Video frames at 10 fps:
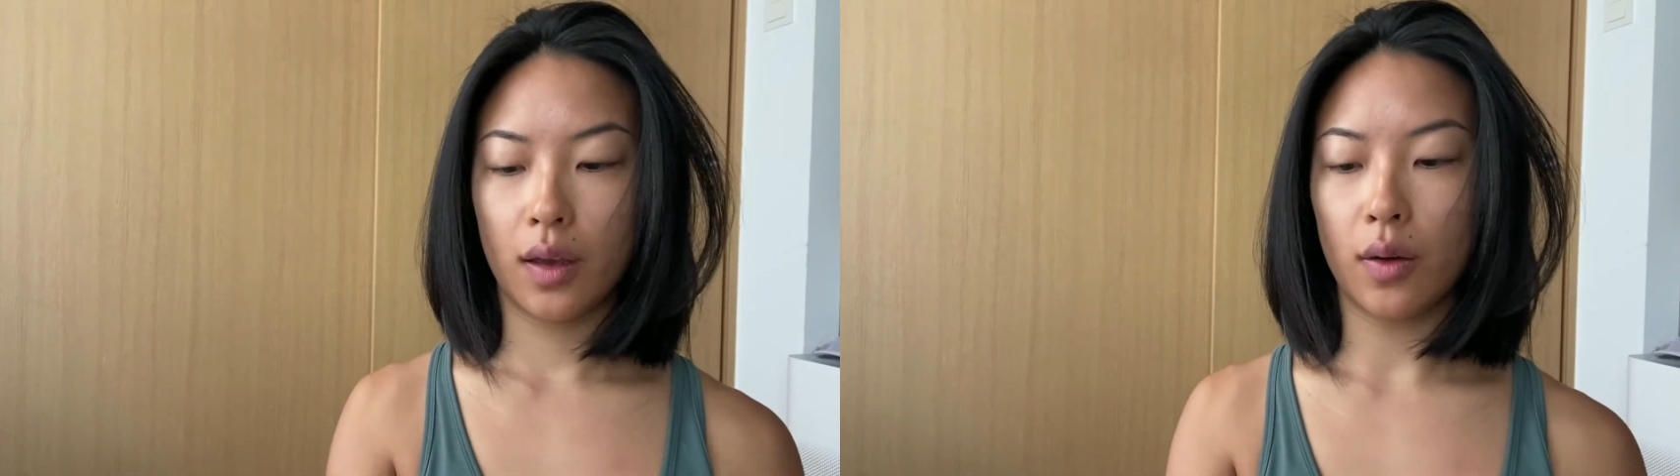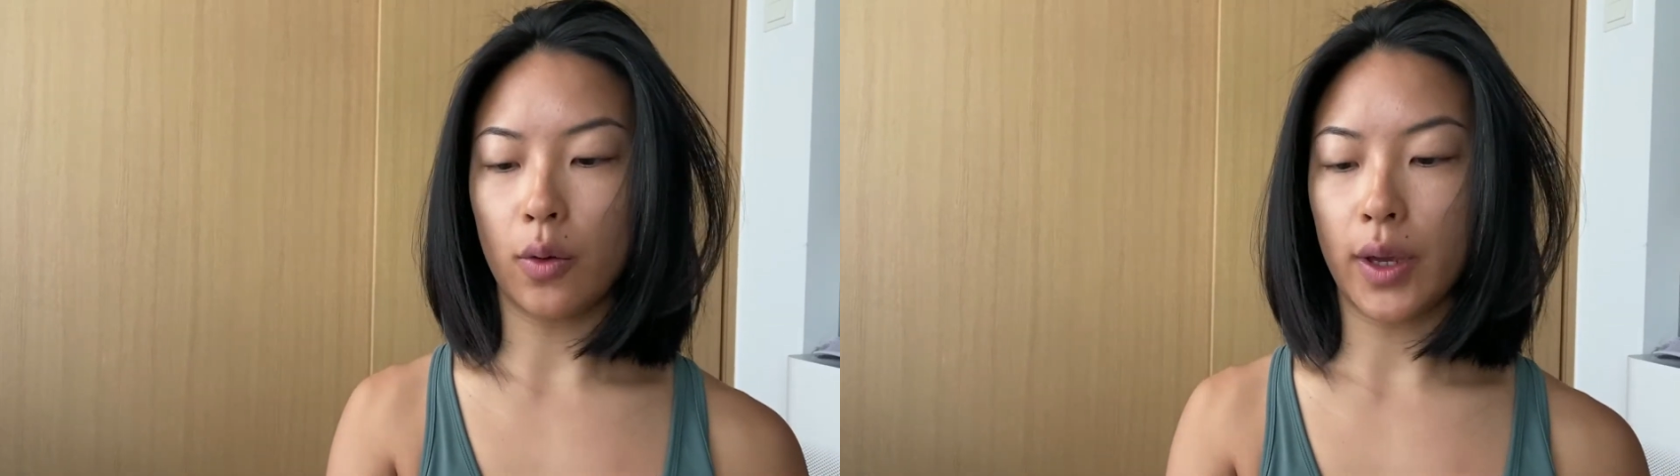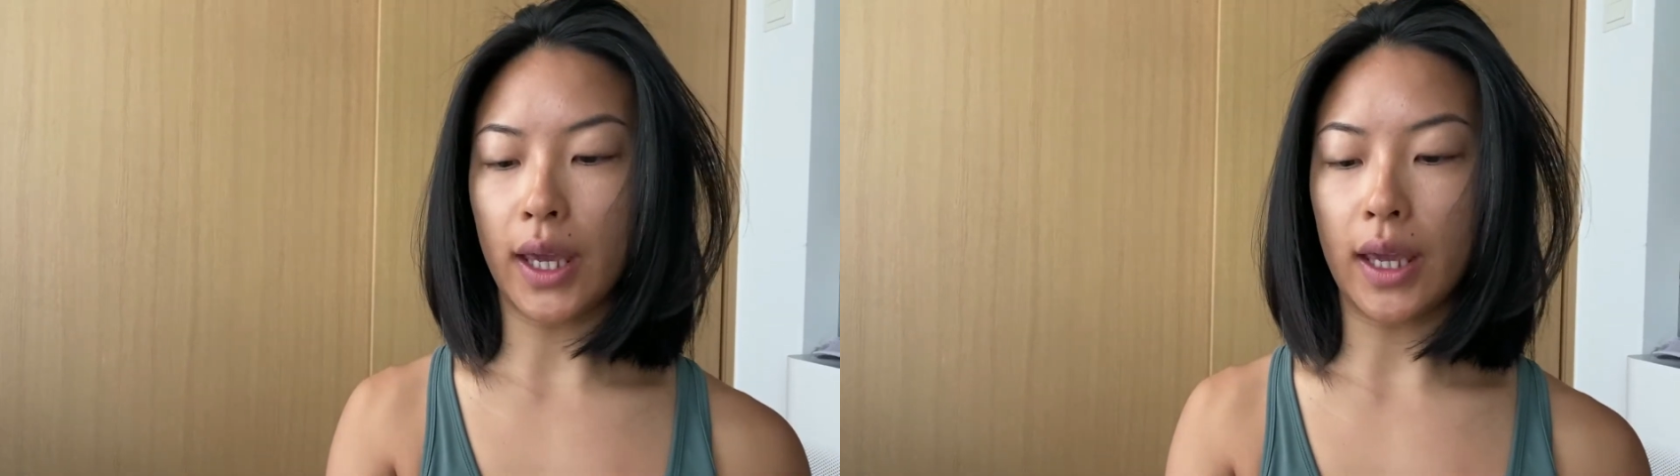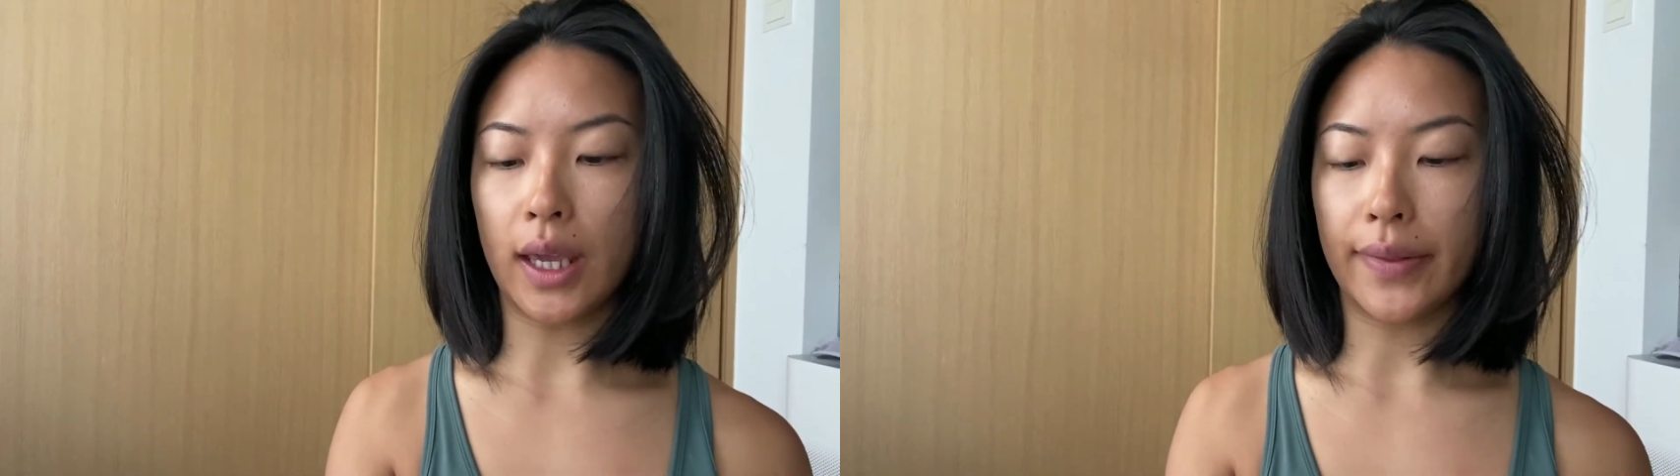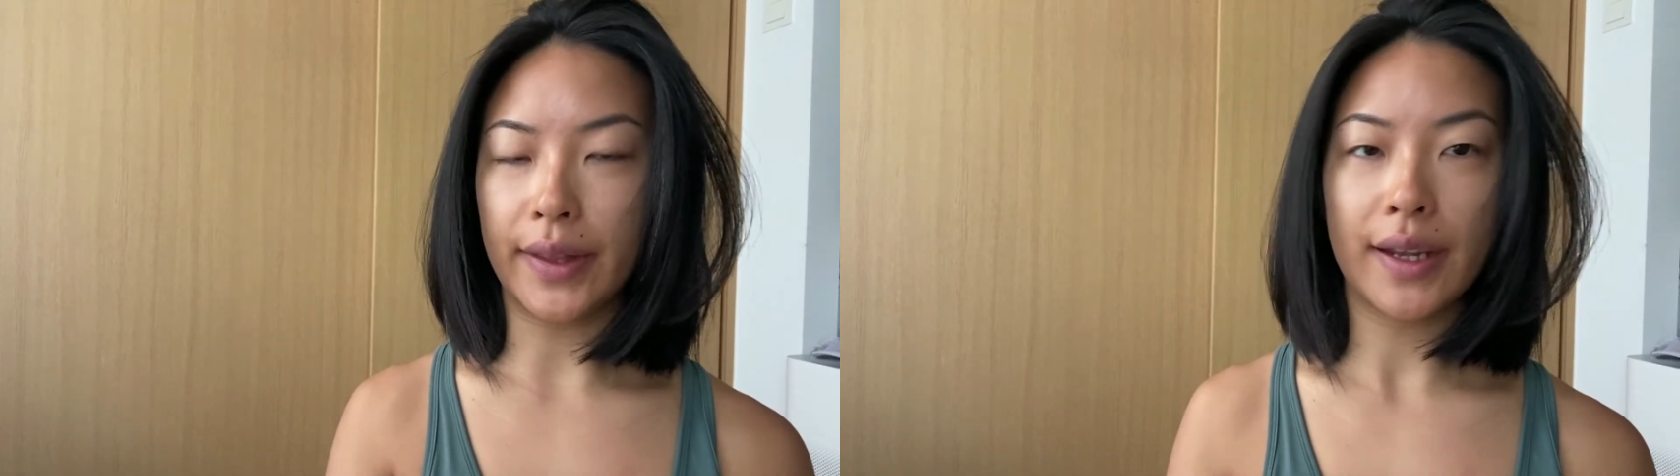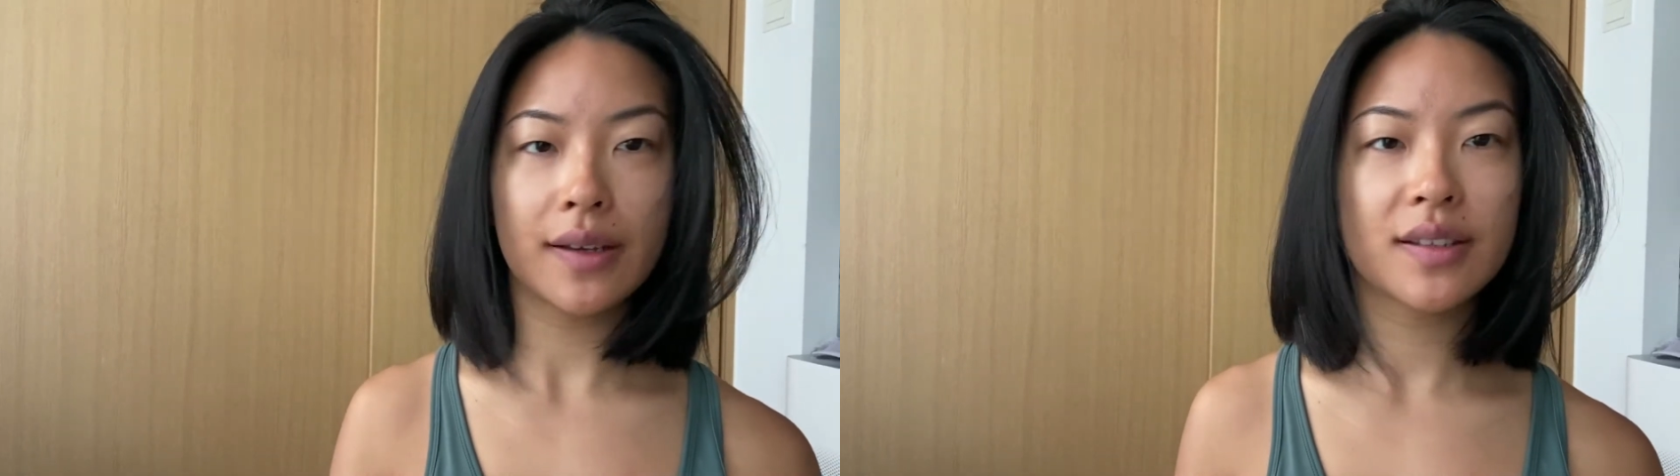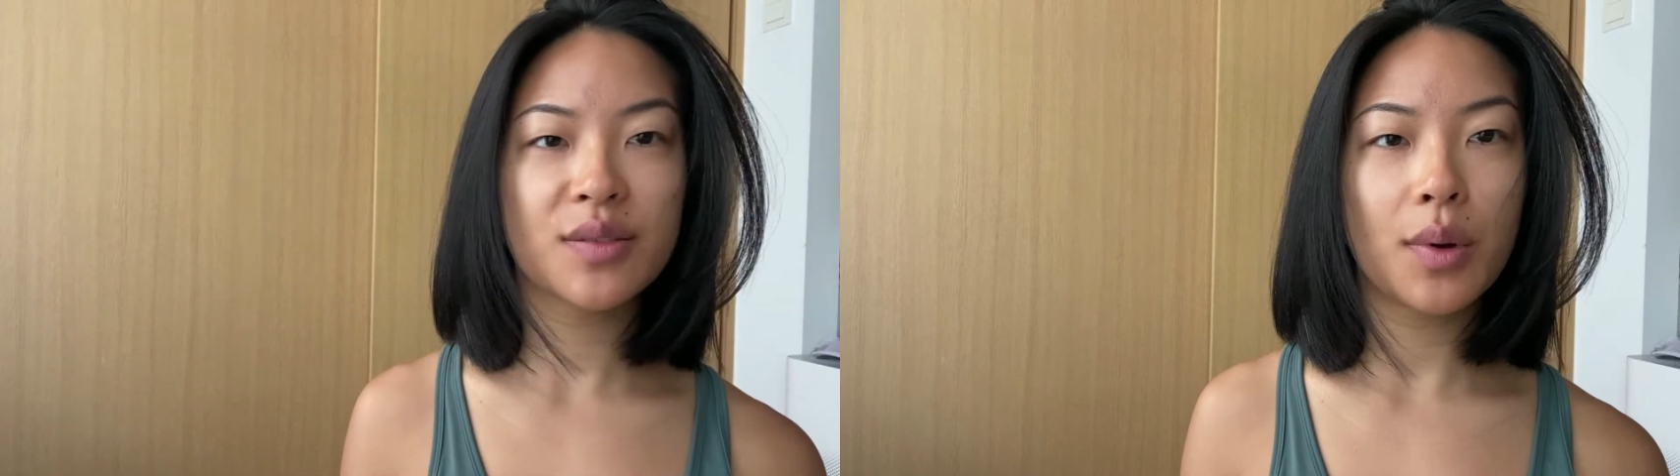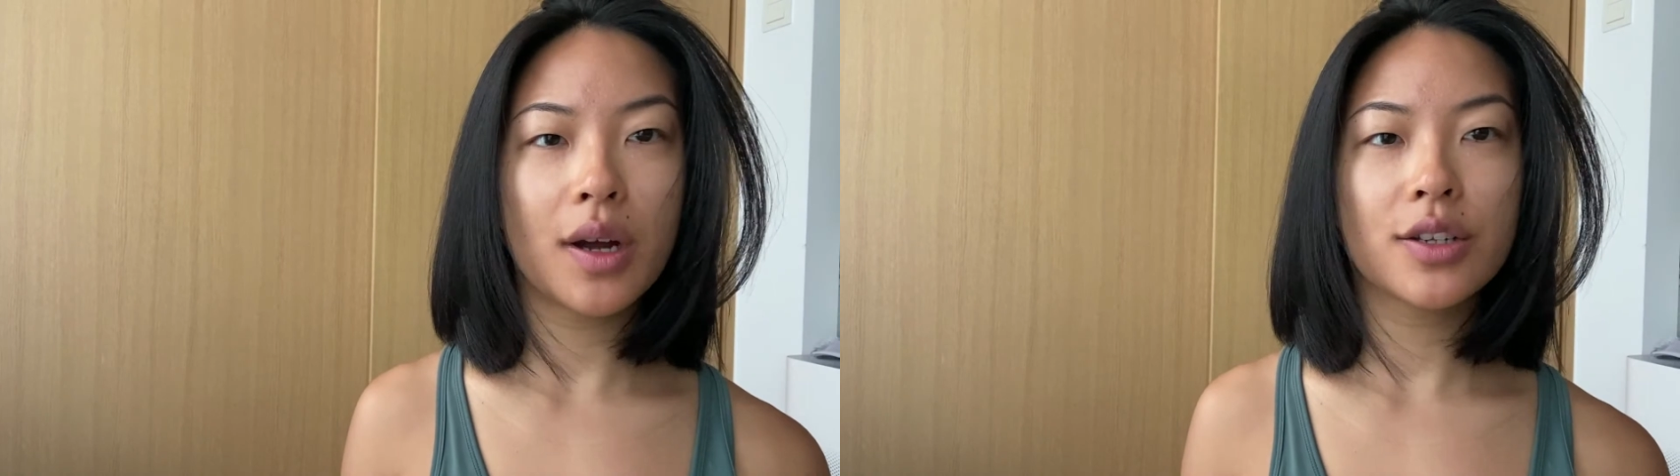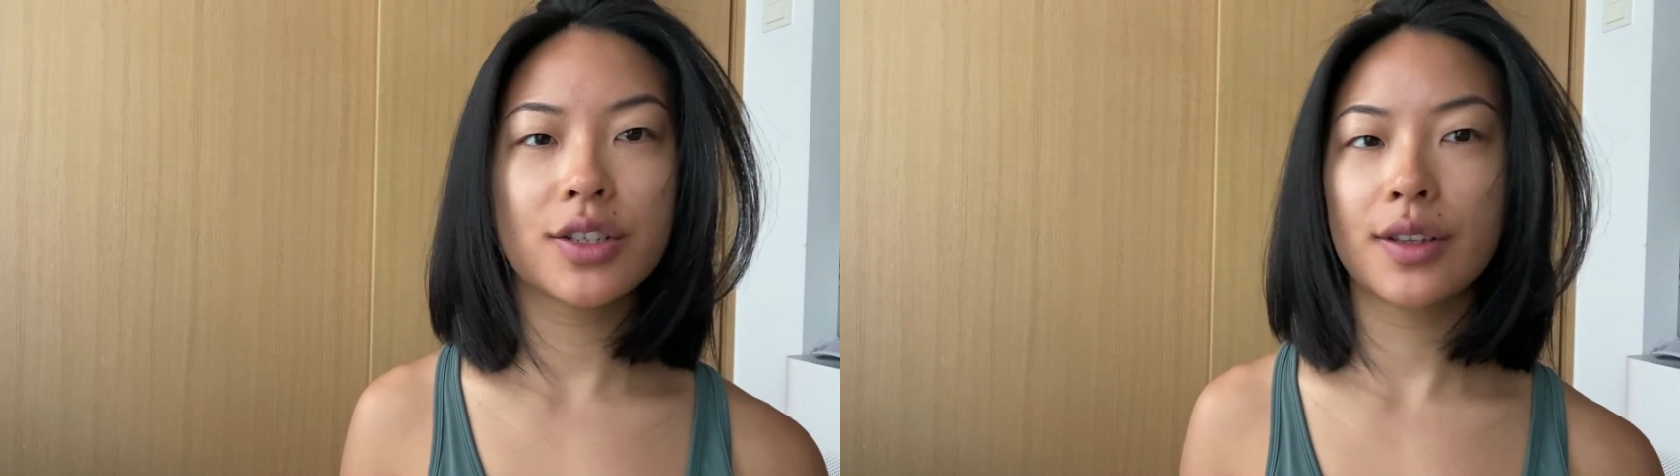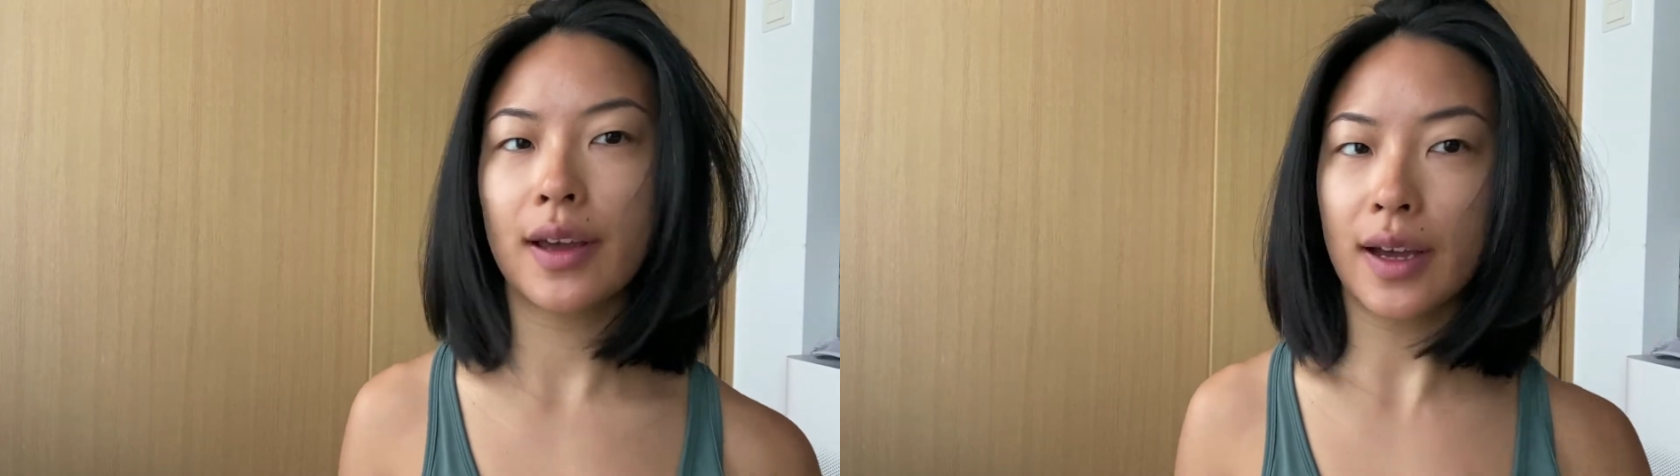Okay, and the next swatch
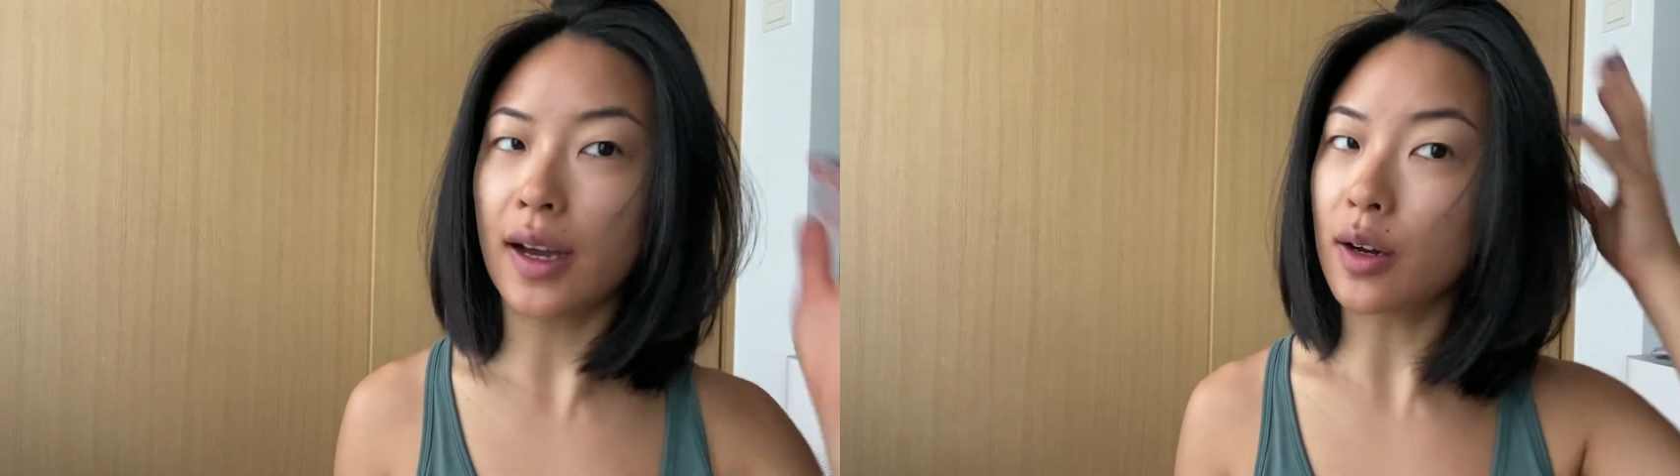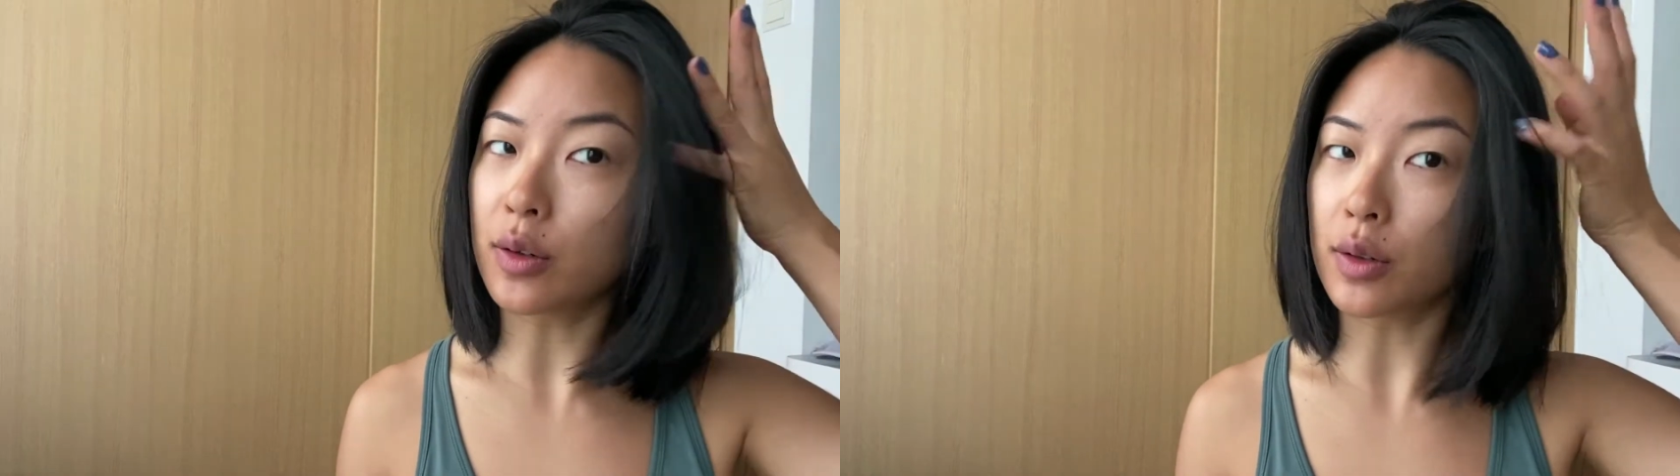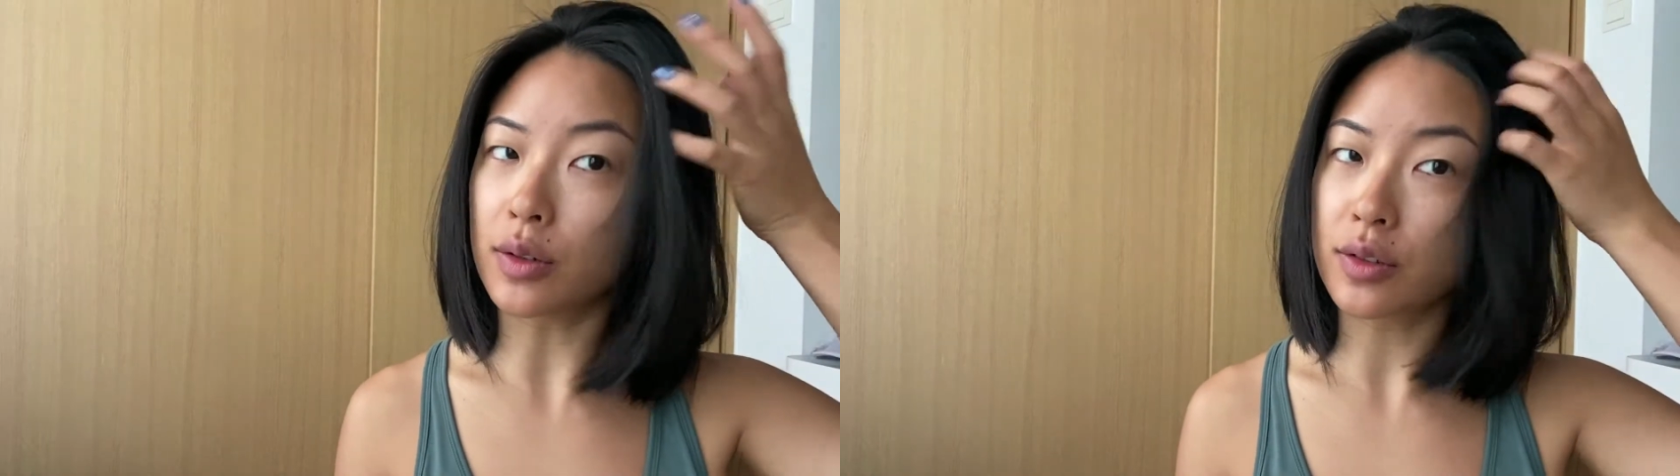that I'll